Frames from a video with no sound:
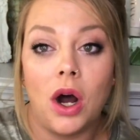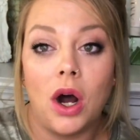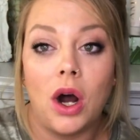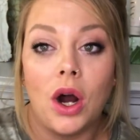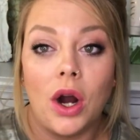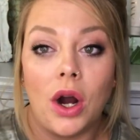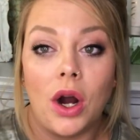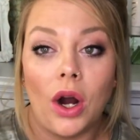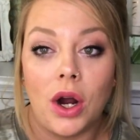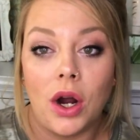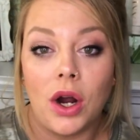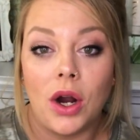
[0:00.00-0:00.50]

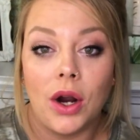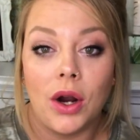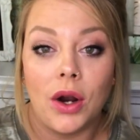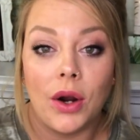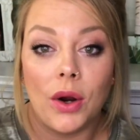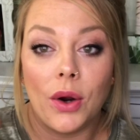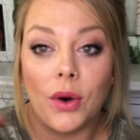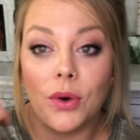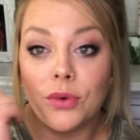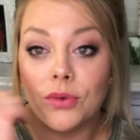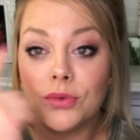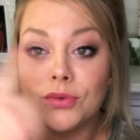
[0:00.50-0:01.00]

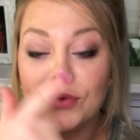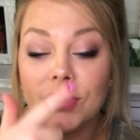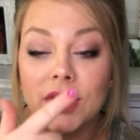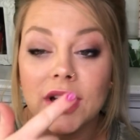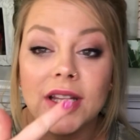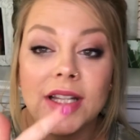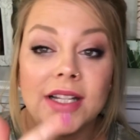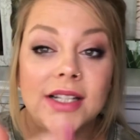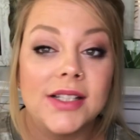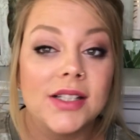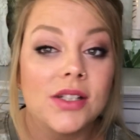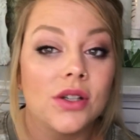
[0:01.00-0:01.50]
are
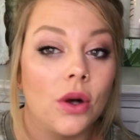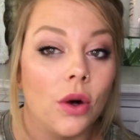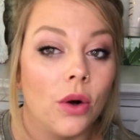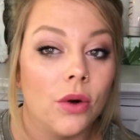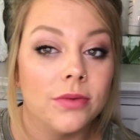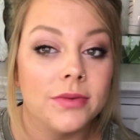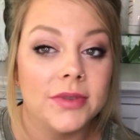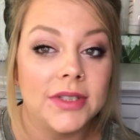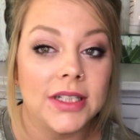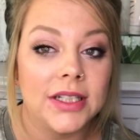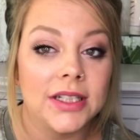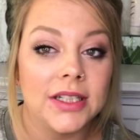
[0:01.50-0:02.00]
really
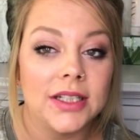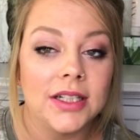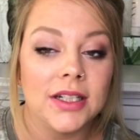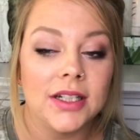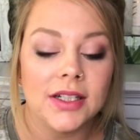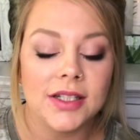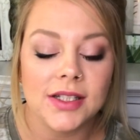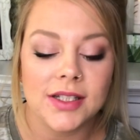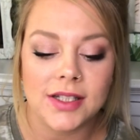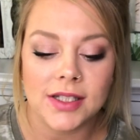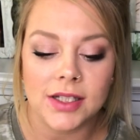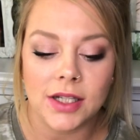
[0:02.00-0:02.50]

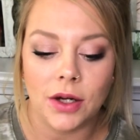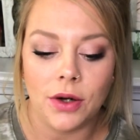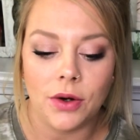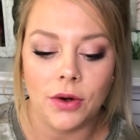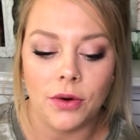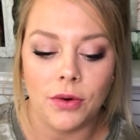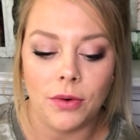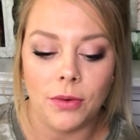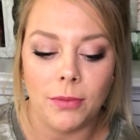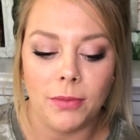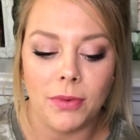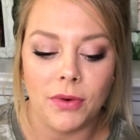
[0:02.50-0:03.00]
sculpted.
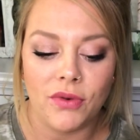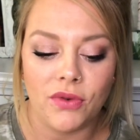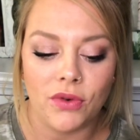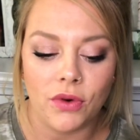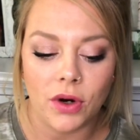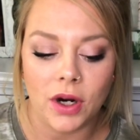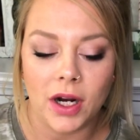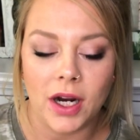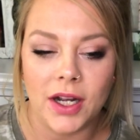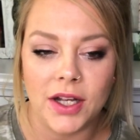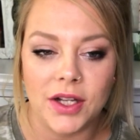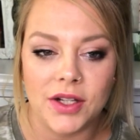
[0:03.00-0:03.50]
So
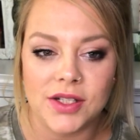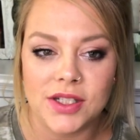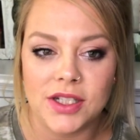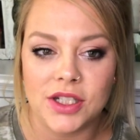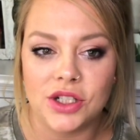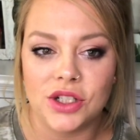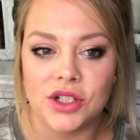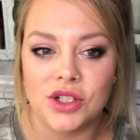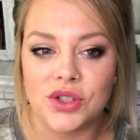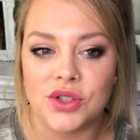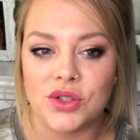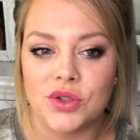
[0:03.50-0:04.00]
before I used to
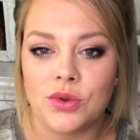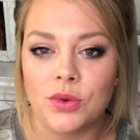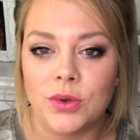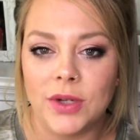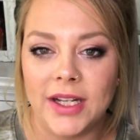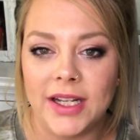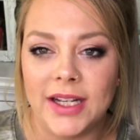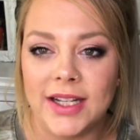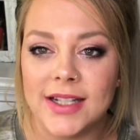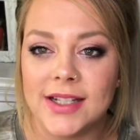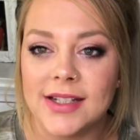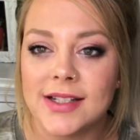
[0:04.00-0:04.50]
just
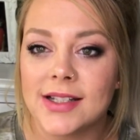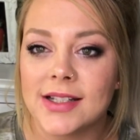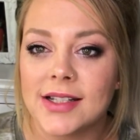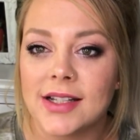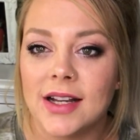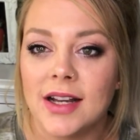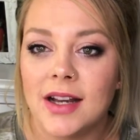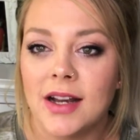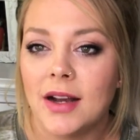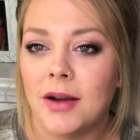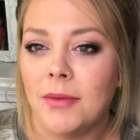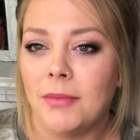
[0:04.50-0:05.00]
tweeze
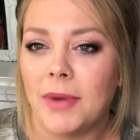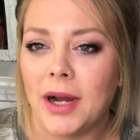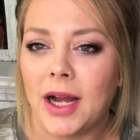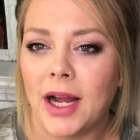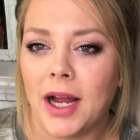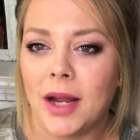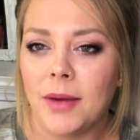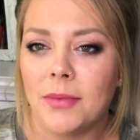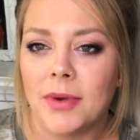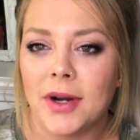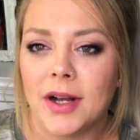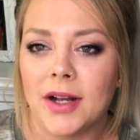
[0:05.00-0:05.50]

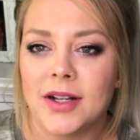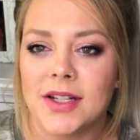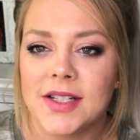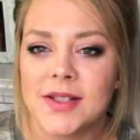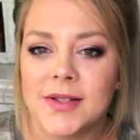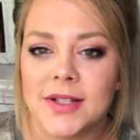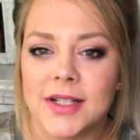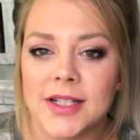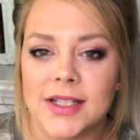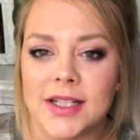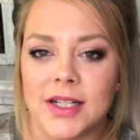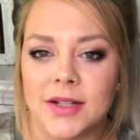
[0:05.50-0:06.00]
my eyebrows
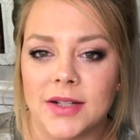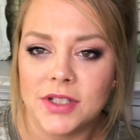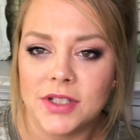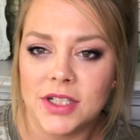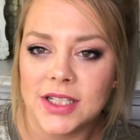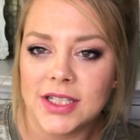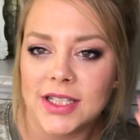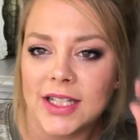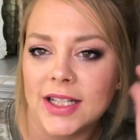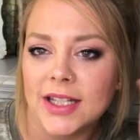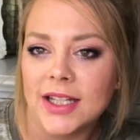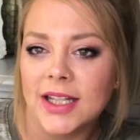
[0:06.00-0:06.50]
because
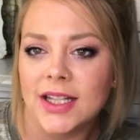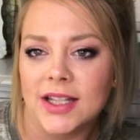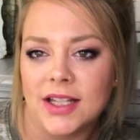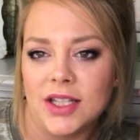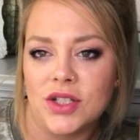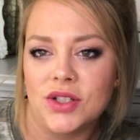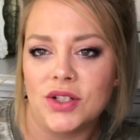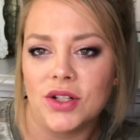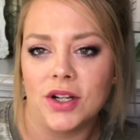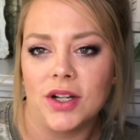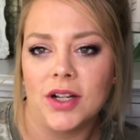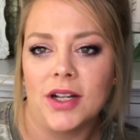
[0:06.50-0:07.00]
just get like the
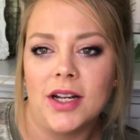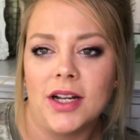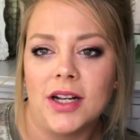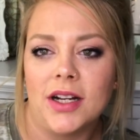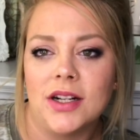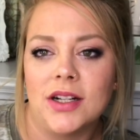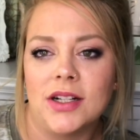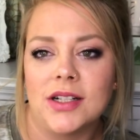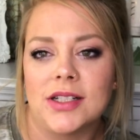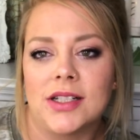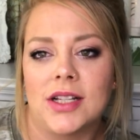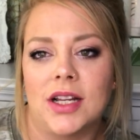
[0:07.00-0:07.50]
dark
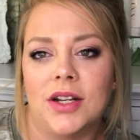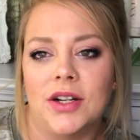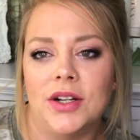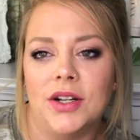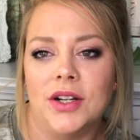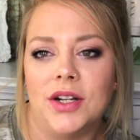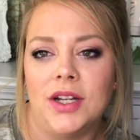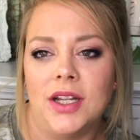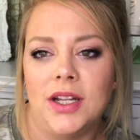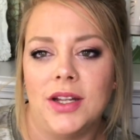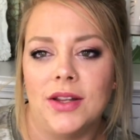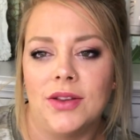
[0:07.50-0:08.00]
hairs
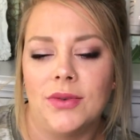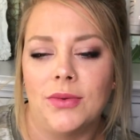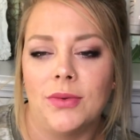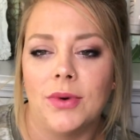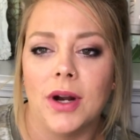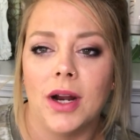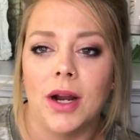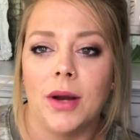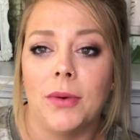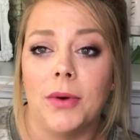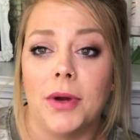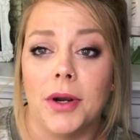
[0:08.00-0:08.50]
underneath
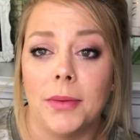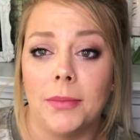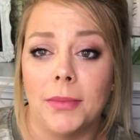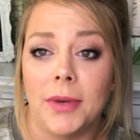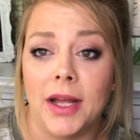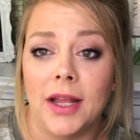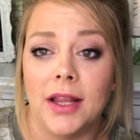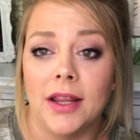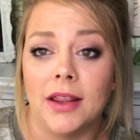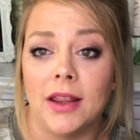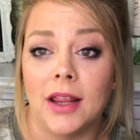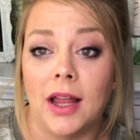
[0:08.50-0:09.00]
where I wanted
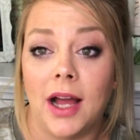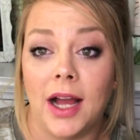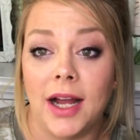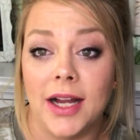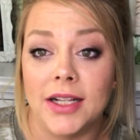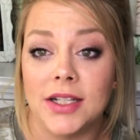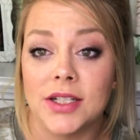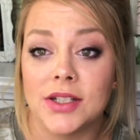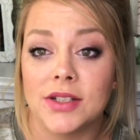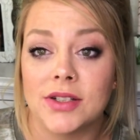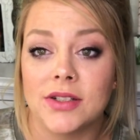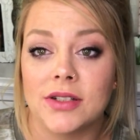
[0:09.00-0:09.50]
my
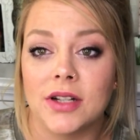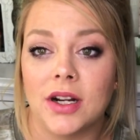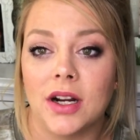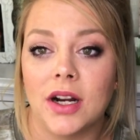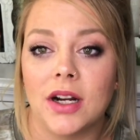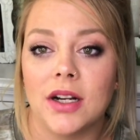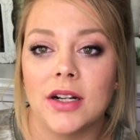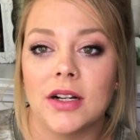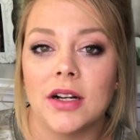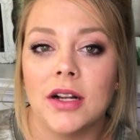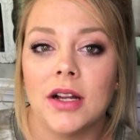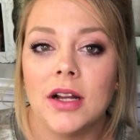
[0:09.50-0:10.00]
line to
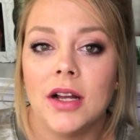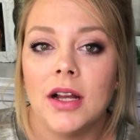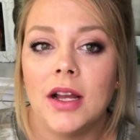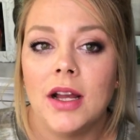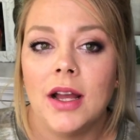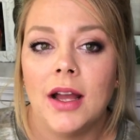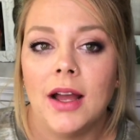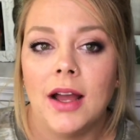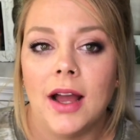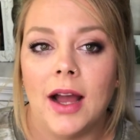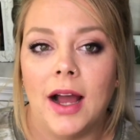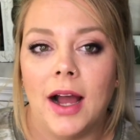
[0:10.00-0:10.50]
start.
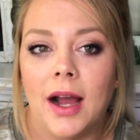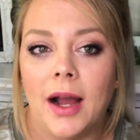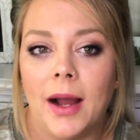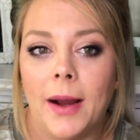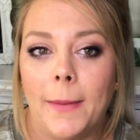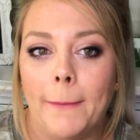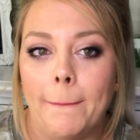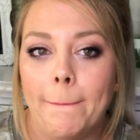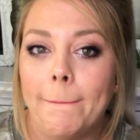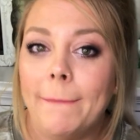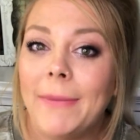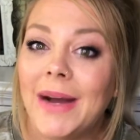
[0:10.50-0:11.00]

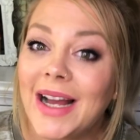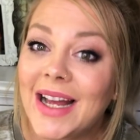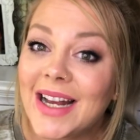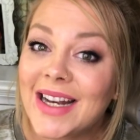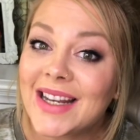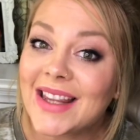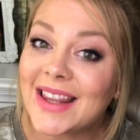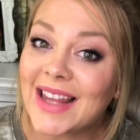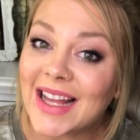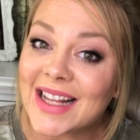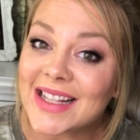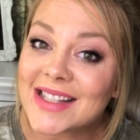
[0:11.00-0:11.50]
But
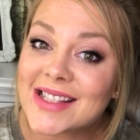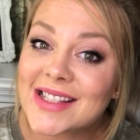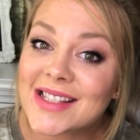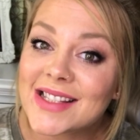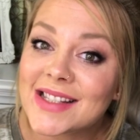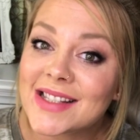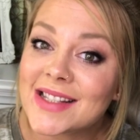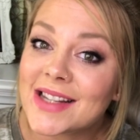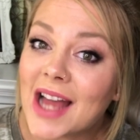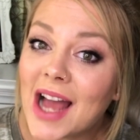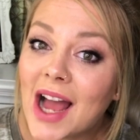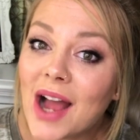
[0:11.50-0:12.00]

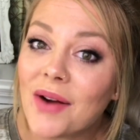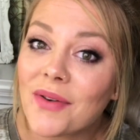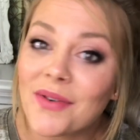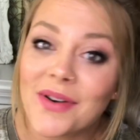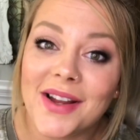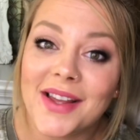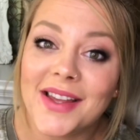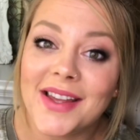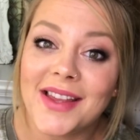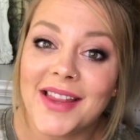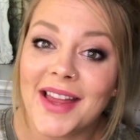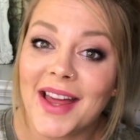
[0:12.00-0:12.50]
that's not
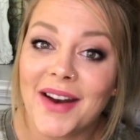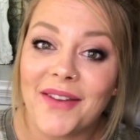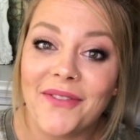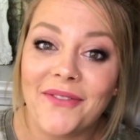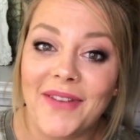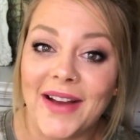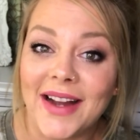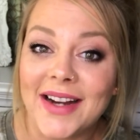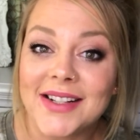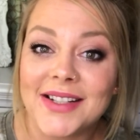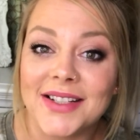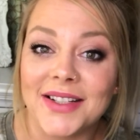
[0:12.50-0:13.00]
really that
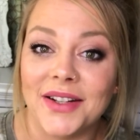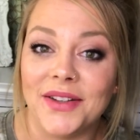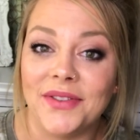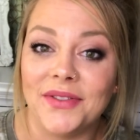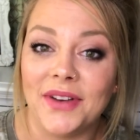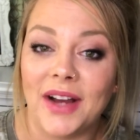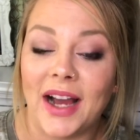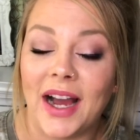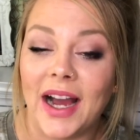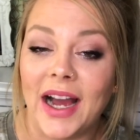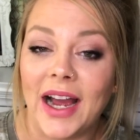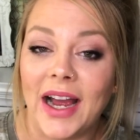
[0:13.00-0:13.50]
effective.
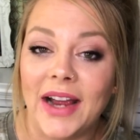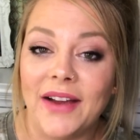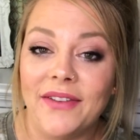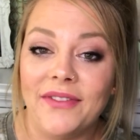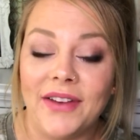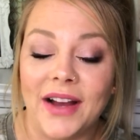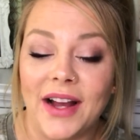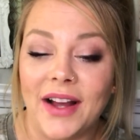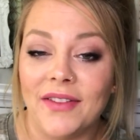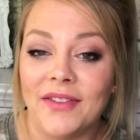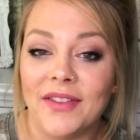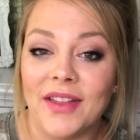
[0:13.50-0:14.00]
I
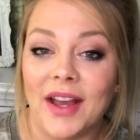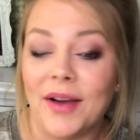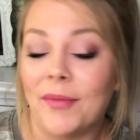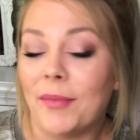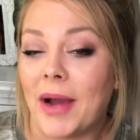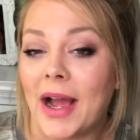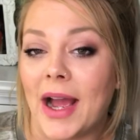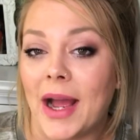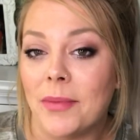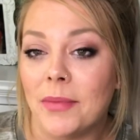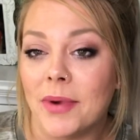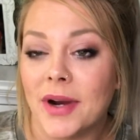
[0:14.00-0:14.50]
found that
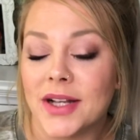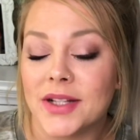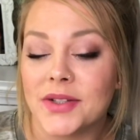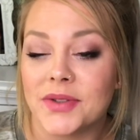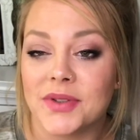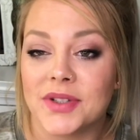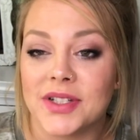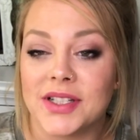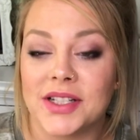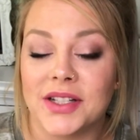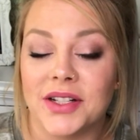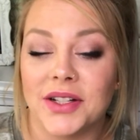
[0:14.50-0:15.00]
my eyebrows
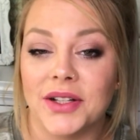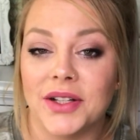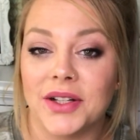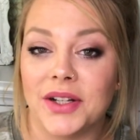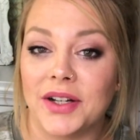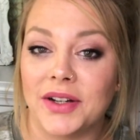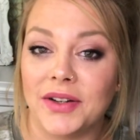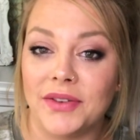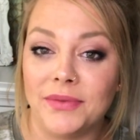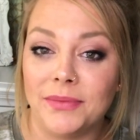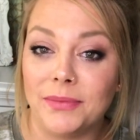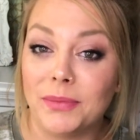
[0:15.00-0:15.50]
were still
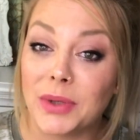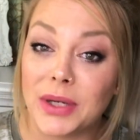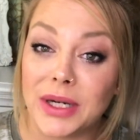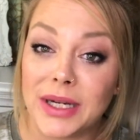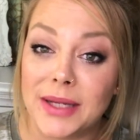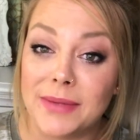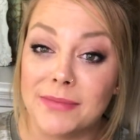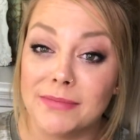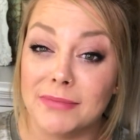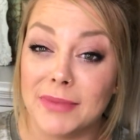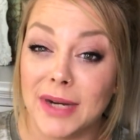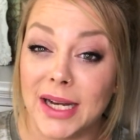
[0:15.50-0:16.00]
looking
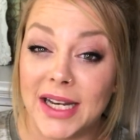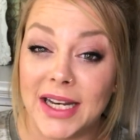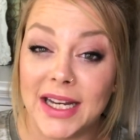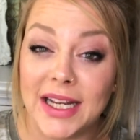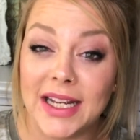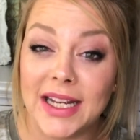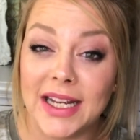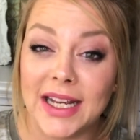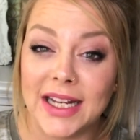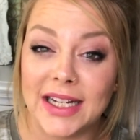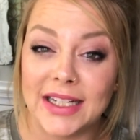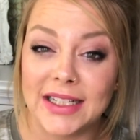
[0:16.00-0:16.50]
pretty
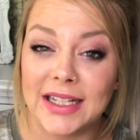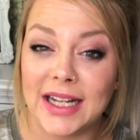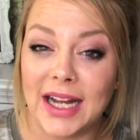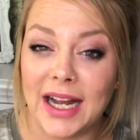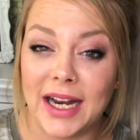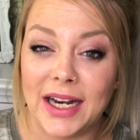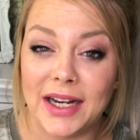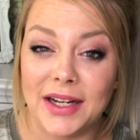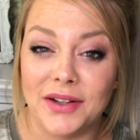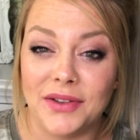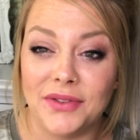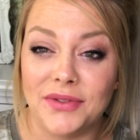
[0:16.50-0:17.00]
muddy and
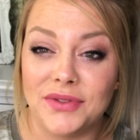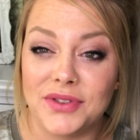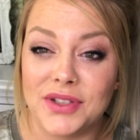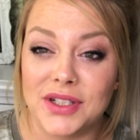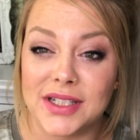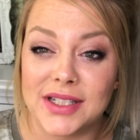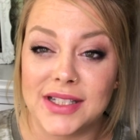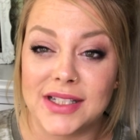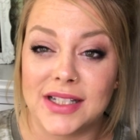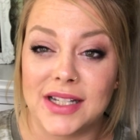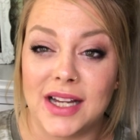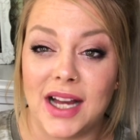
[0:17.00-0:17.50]
kind of
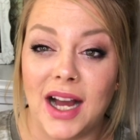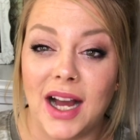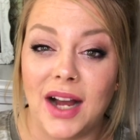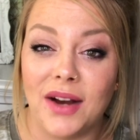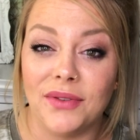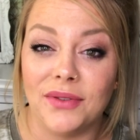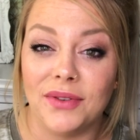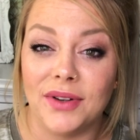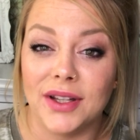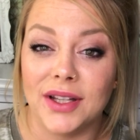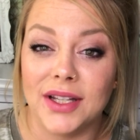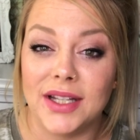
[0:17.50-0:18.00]
just
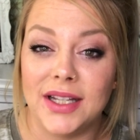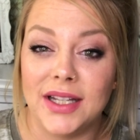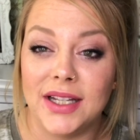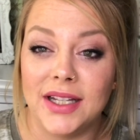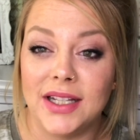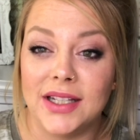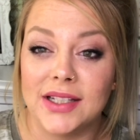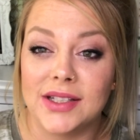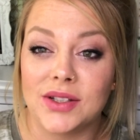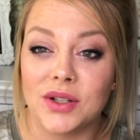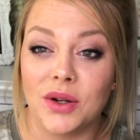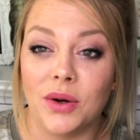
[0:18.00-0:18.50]
not
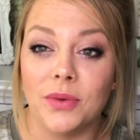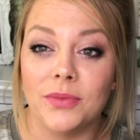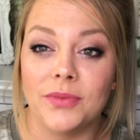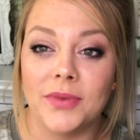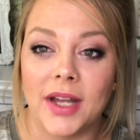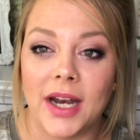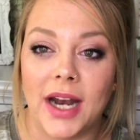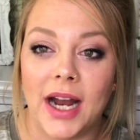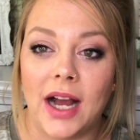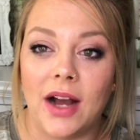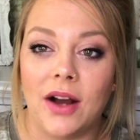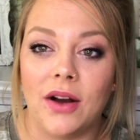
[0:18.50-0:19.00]
really
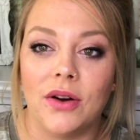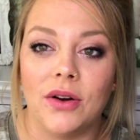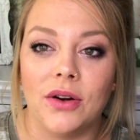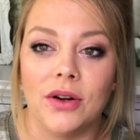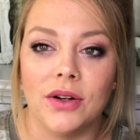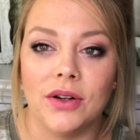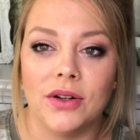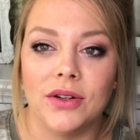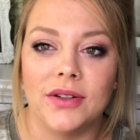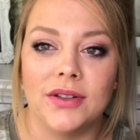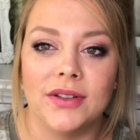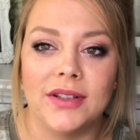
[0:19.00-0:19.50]
sculpted out,
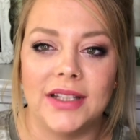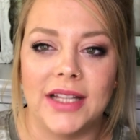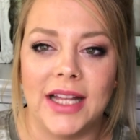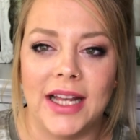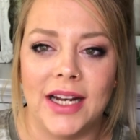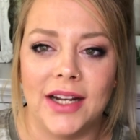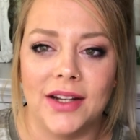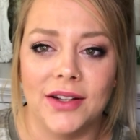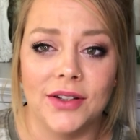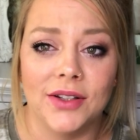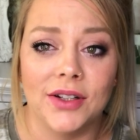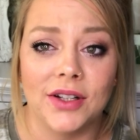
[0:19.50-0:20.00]
or they
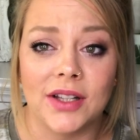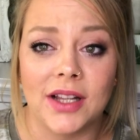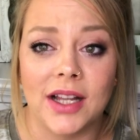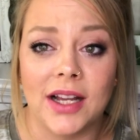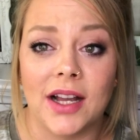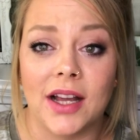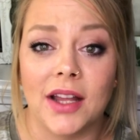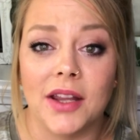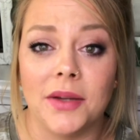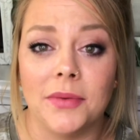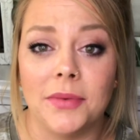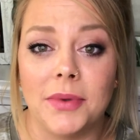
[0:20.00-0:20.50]
didn't look
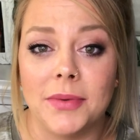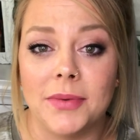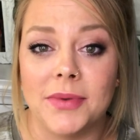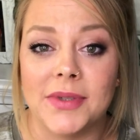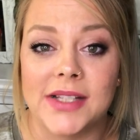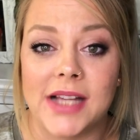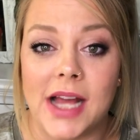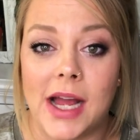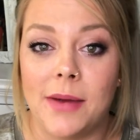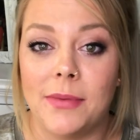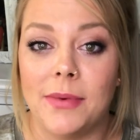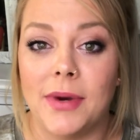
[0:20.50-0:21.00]
like other
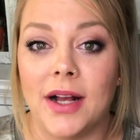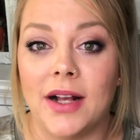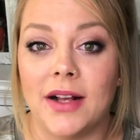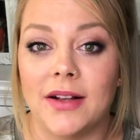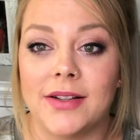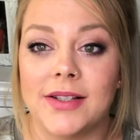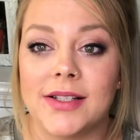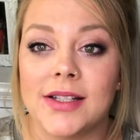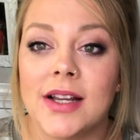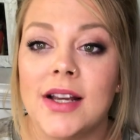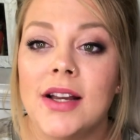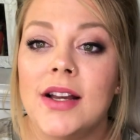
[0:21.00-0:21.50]
people's
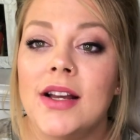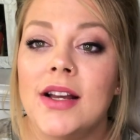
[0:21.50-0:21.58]
eyebrows.